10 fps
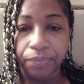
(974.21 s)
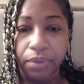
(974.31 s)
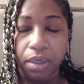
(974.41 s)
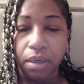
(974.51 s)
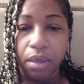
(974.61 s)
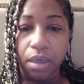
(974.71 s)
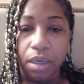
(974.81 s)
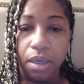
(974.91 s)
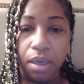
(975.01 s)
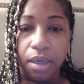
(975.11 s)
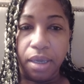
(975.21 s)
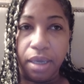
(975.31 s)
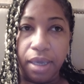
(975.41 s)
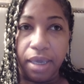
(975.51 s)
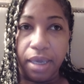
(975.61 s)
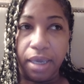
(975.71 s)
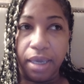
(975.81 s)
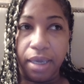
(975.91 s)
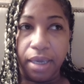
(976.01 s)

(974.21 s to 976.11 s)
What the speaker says: Nothing is said.